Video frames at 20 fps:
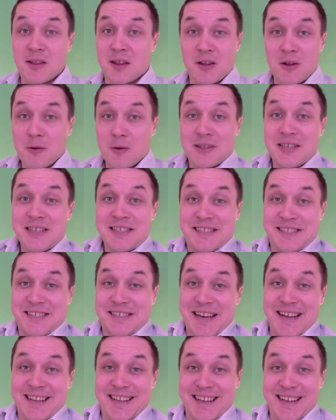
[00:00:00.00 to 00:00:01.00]
Nobody
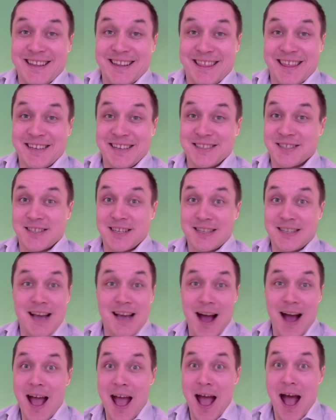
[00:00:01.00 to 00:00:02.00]
said anything. She said,
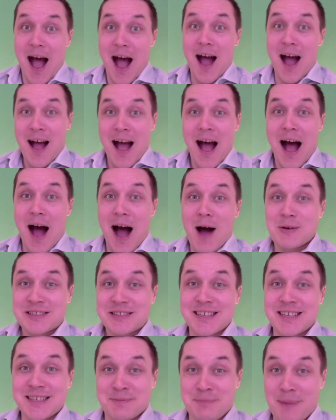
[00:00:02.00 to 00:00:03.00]
how, how is
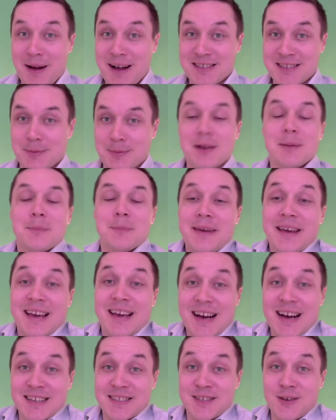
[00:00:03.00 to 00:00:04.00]
this possible?
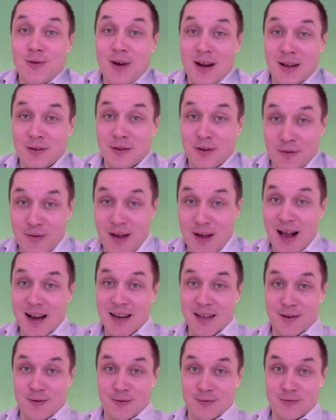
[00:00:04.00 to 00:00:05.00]
Because you're
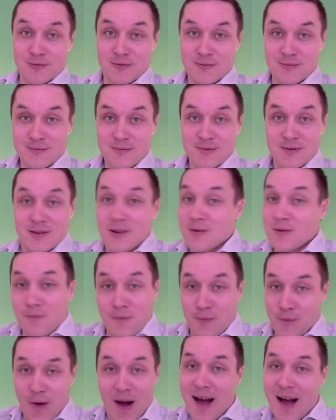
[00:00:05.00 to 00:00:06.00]
undervalued. They're
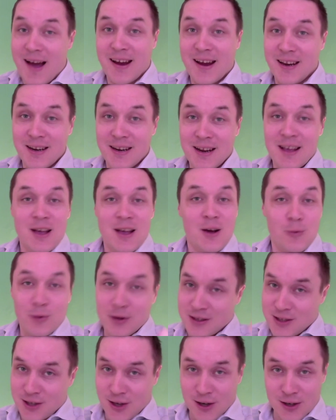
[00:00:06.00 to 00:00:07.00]
fine
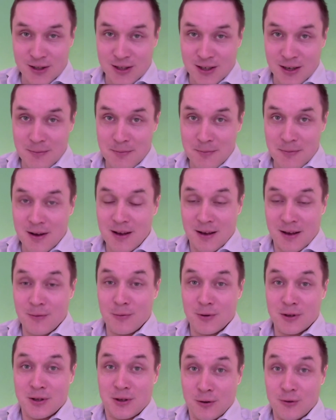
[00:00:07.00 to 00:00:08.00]
with charging, uh,
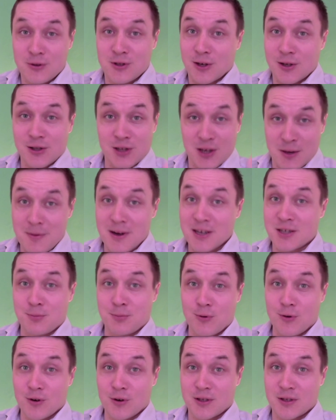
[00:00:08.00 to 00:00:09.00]
with you charging much
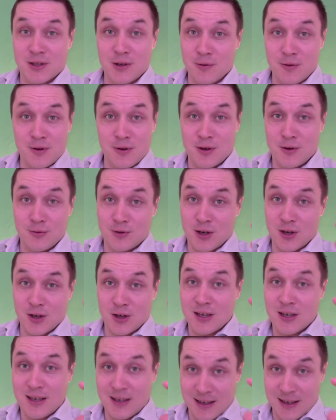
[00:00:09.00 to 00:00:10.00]
more. So you
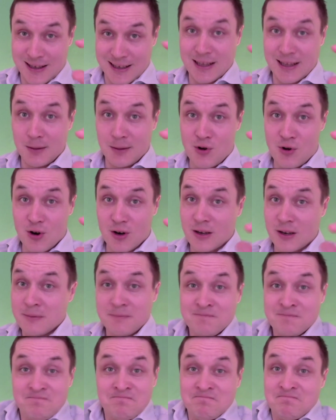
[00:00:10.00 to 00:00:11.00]
charging a little more?
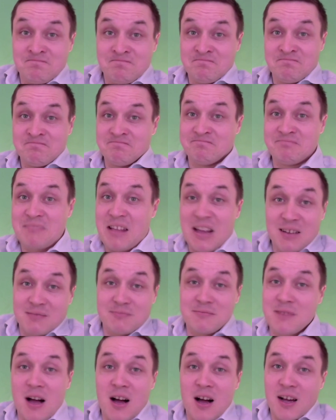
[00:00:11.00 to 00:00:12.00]
Yeah,
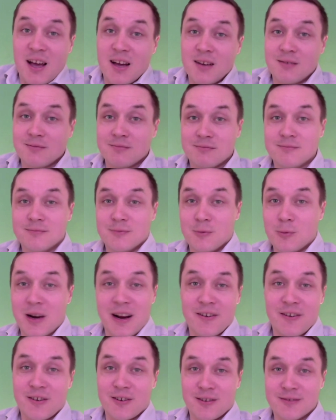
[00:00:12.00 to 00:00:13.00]
no, okay,
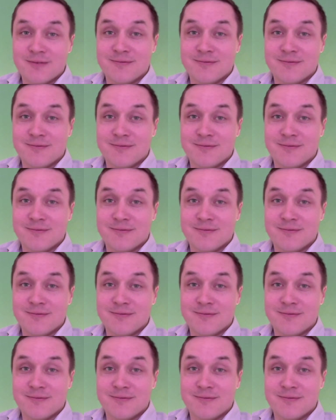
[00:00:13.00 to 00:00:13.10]
whatever.